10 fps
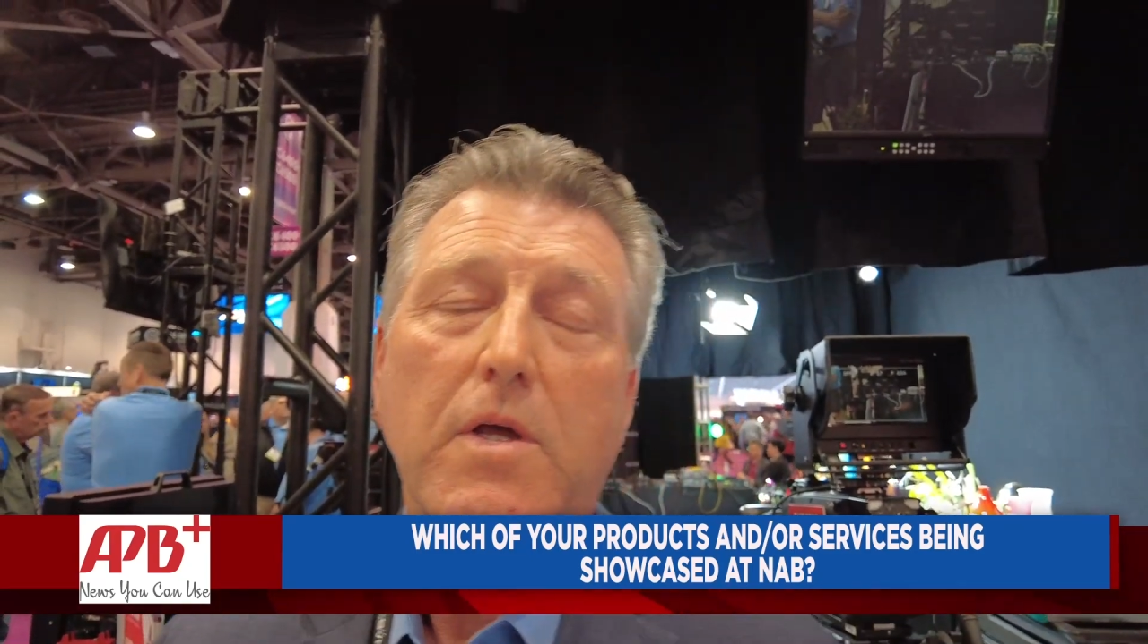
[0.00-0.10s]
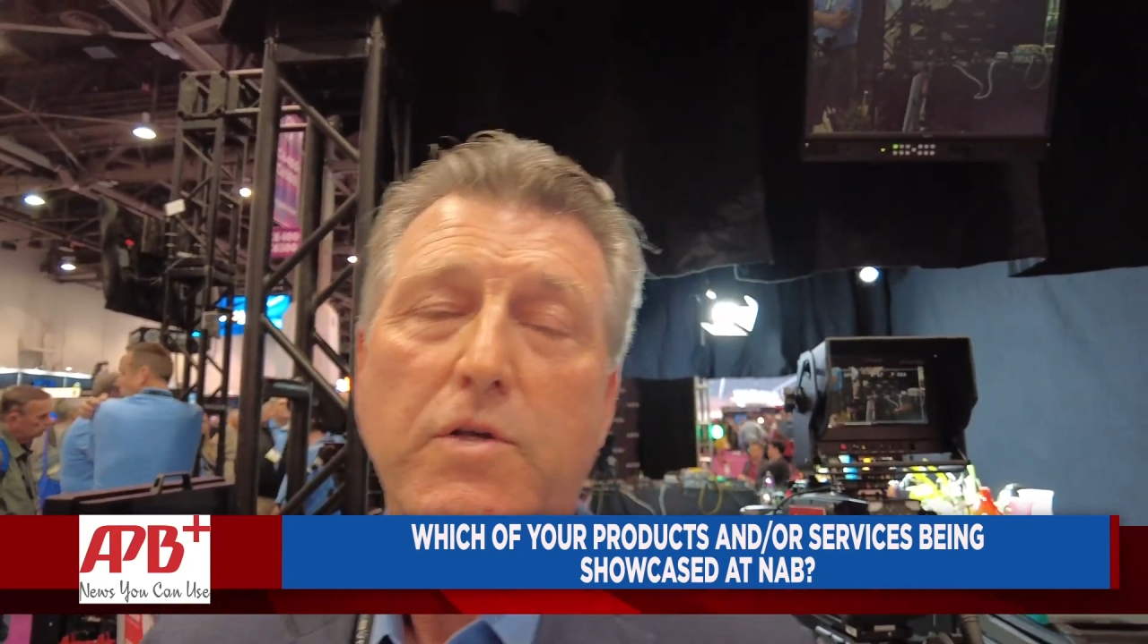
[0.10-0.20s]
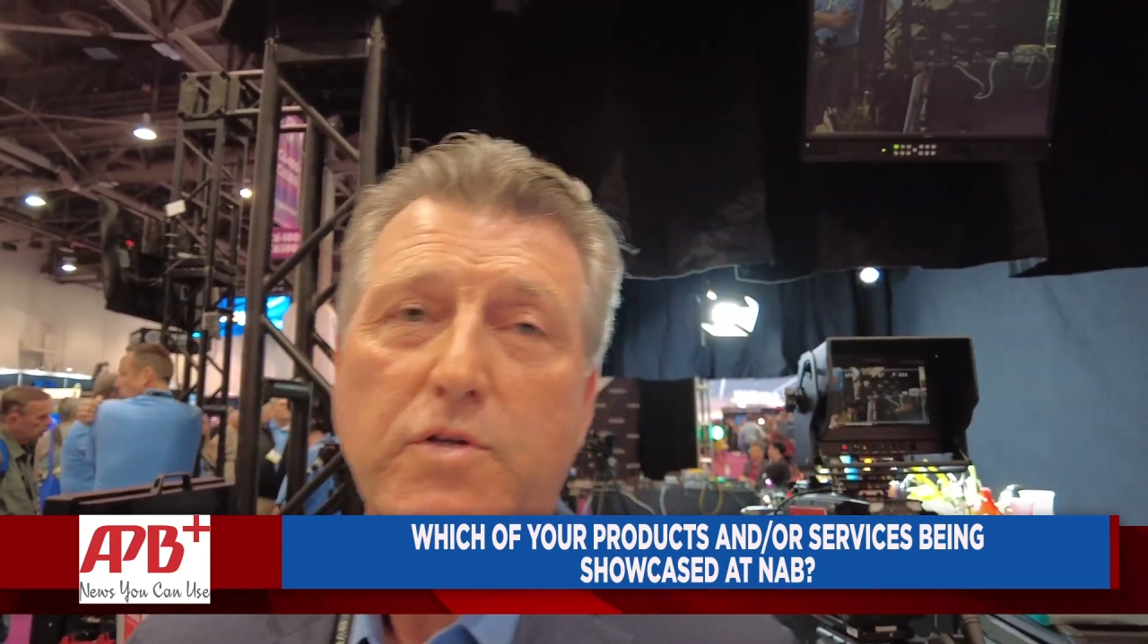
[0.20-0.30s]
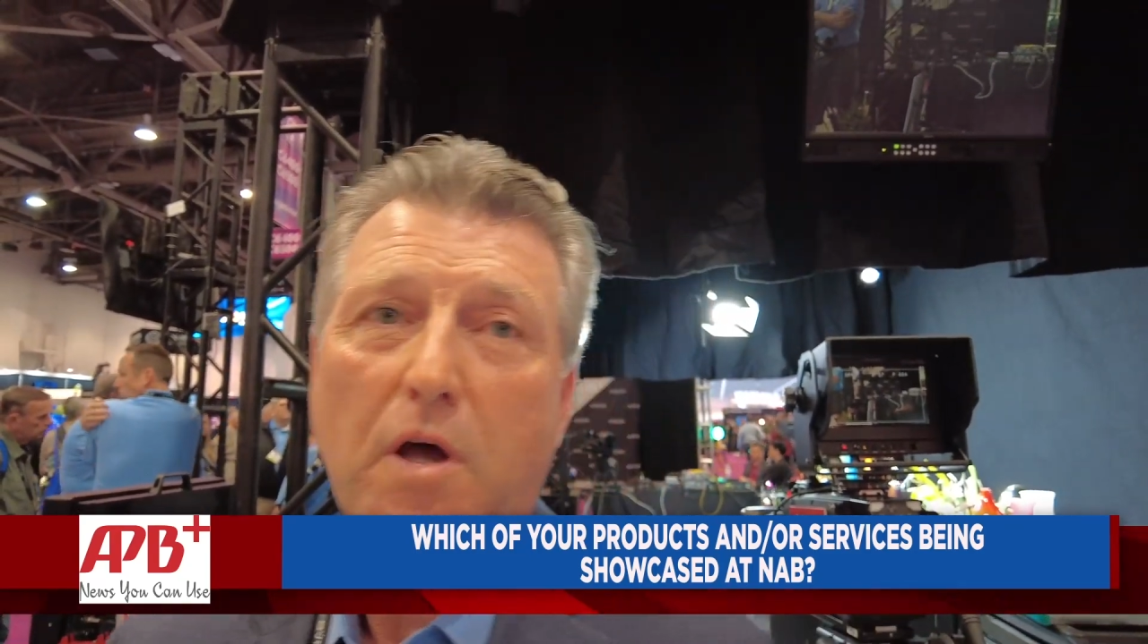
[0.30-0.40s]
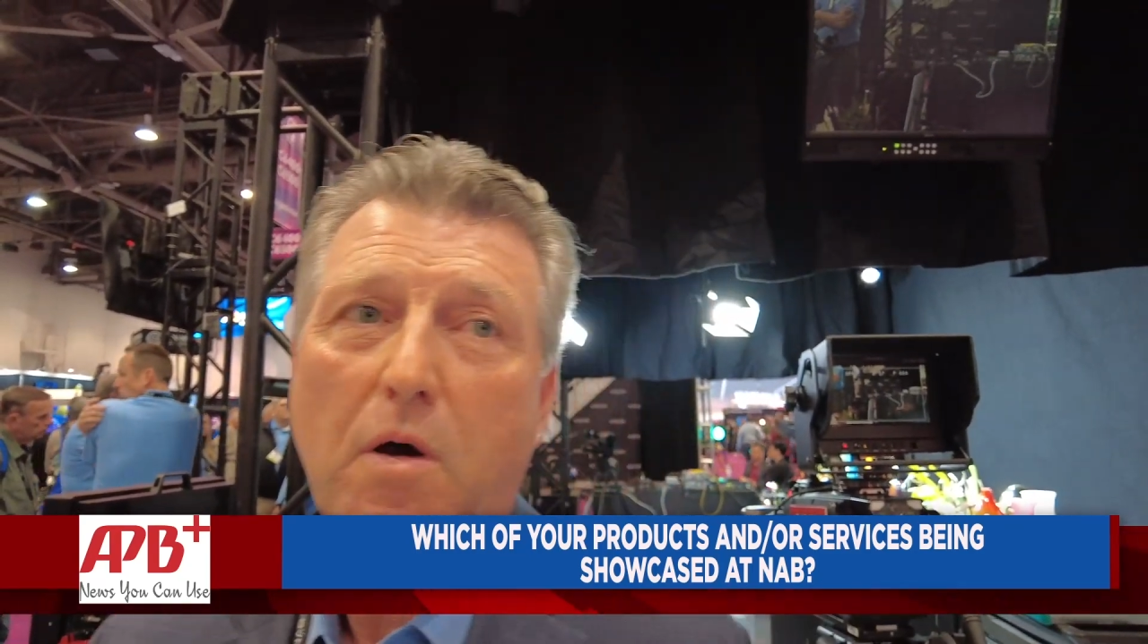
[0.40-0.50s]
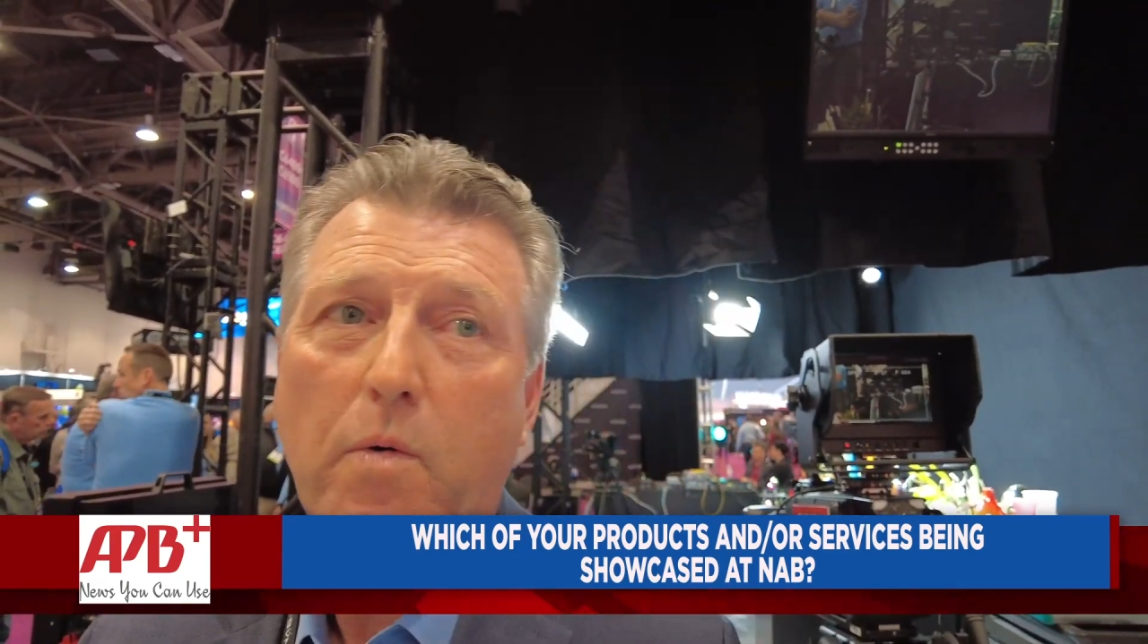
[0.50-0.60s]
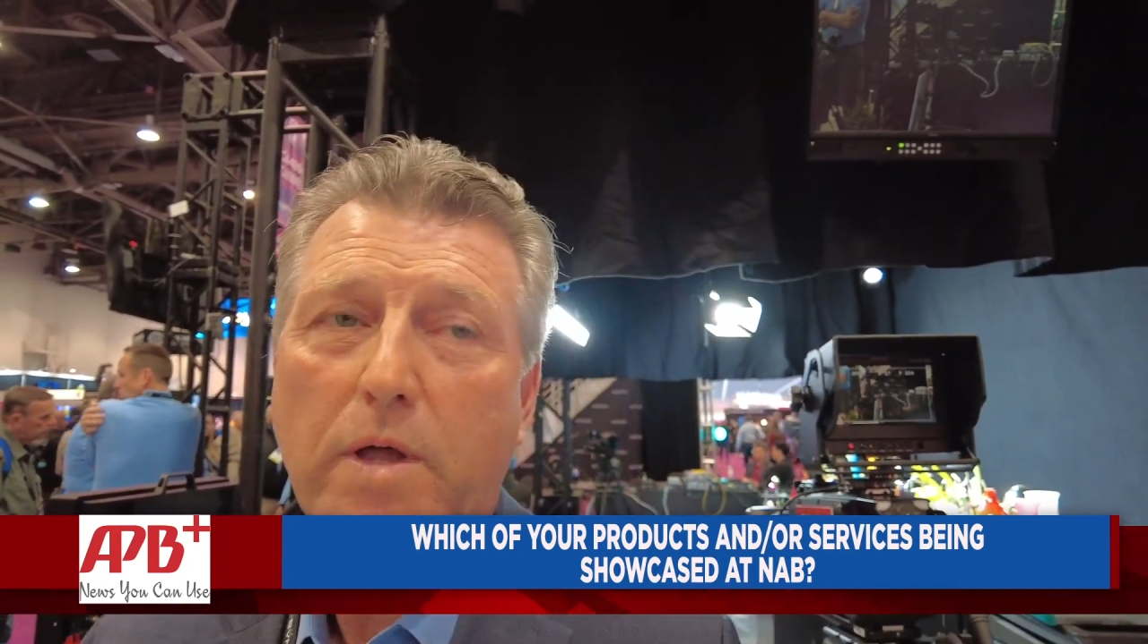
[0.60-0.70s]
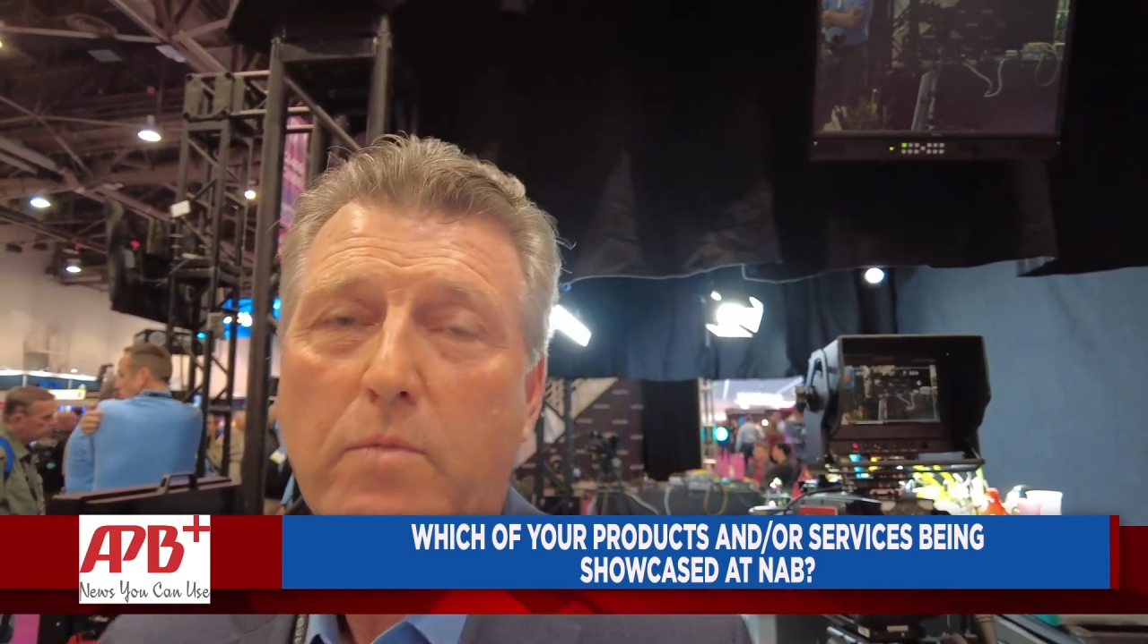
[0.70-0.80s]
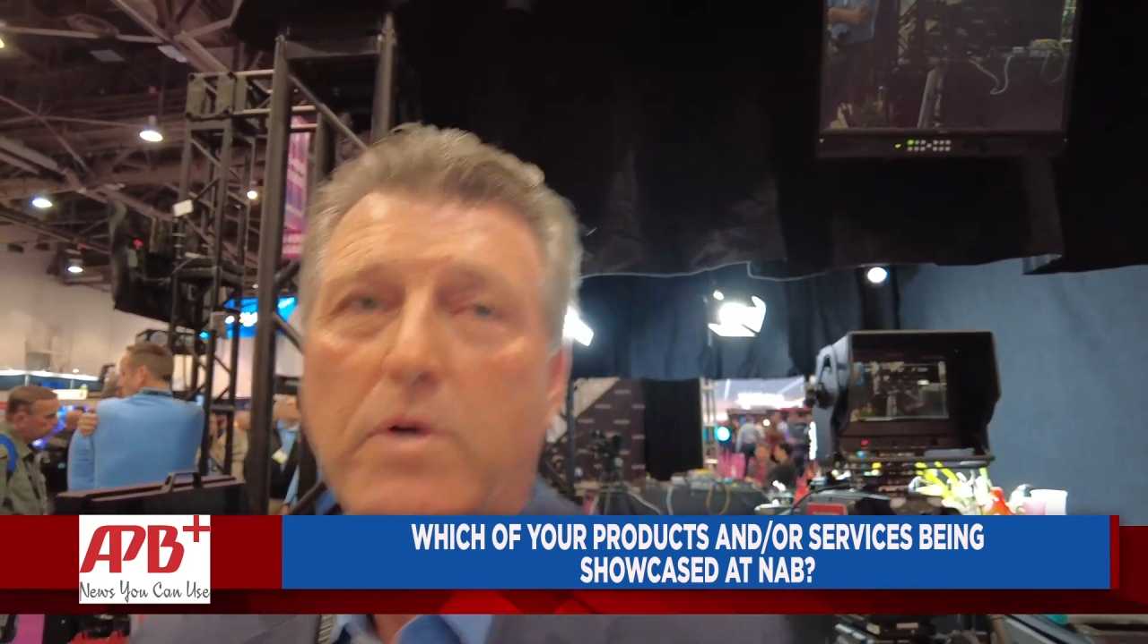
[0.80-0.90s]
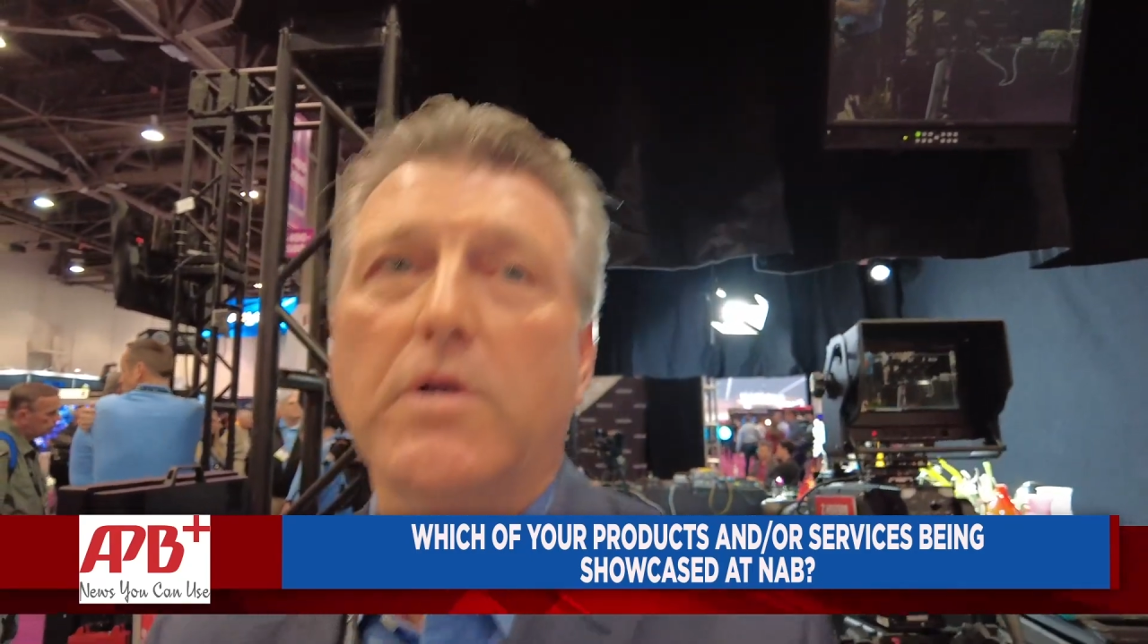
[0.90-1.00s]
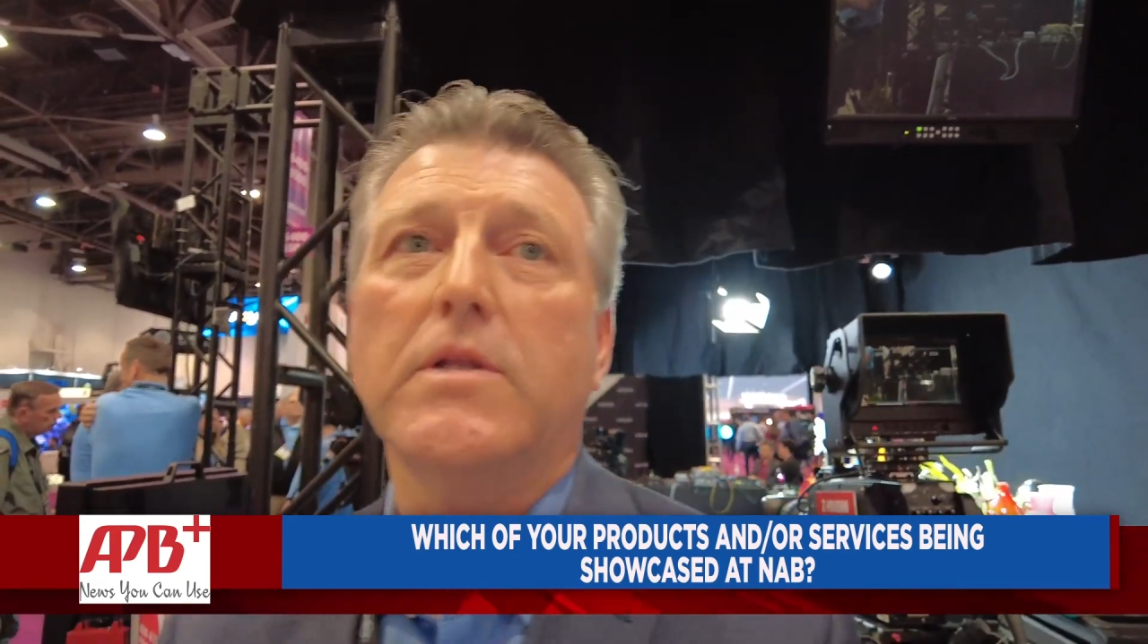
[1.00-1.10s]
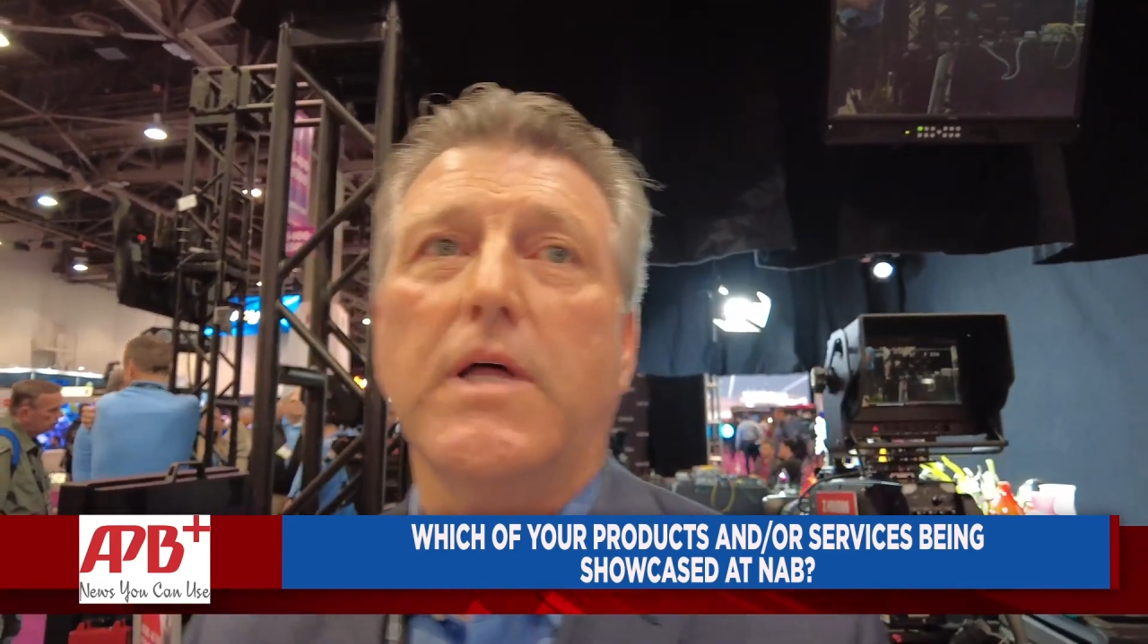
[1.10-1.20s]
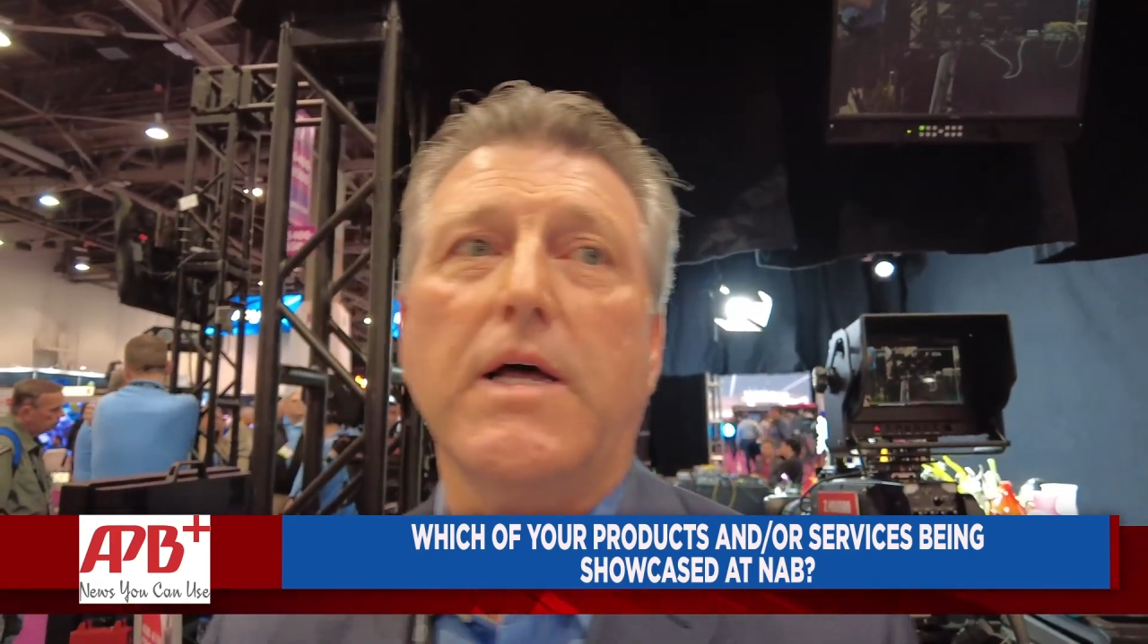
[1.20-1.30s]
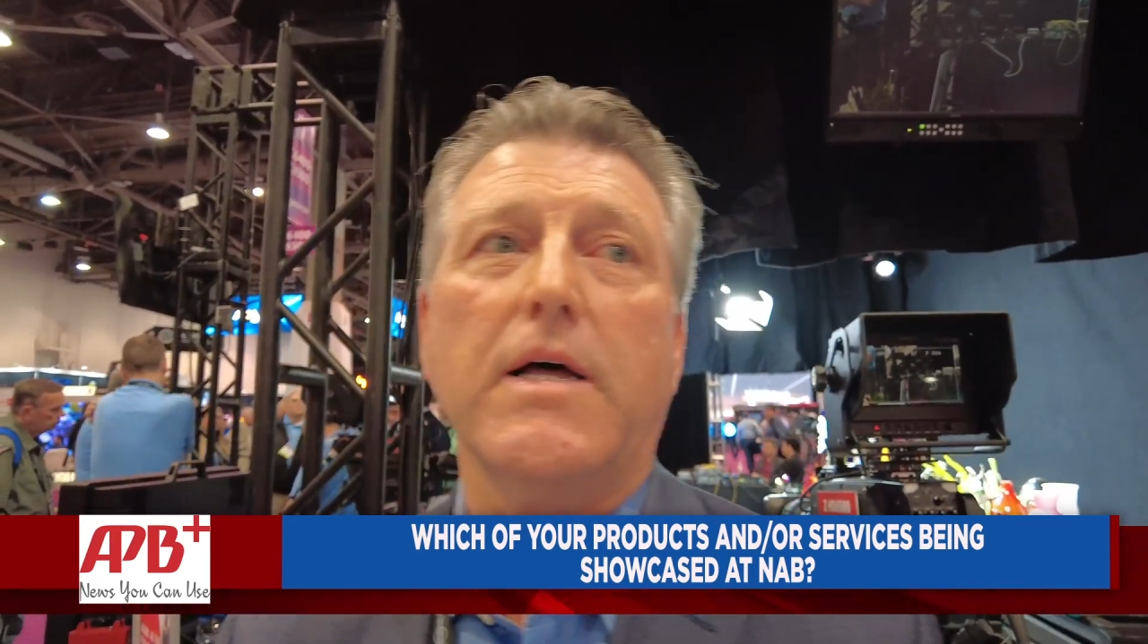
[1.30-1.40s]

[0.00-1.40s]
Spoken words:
So it will